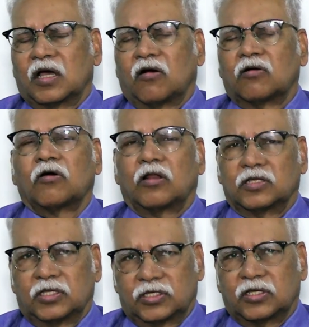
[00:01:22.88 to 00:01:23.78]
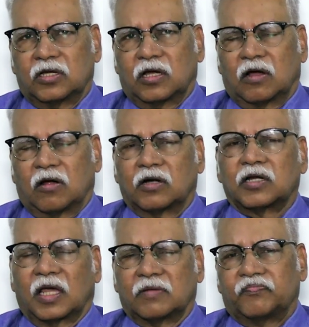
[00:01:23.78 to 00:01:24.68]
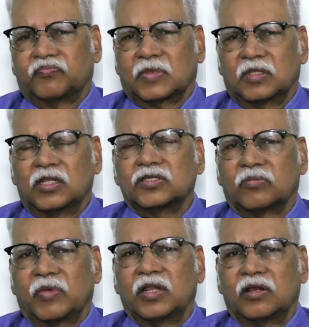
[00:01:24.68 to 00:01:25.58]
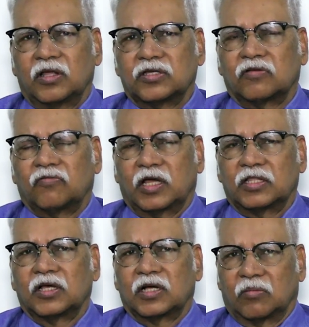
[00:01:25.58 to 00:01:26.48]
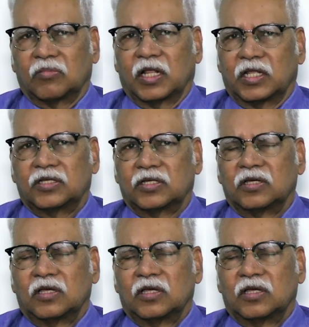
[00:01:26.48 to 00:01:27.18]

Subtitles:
oncologist on time. This is the main reason why they come late.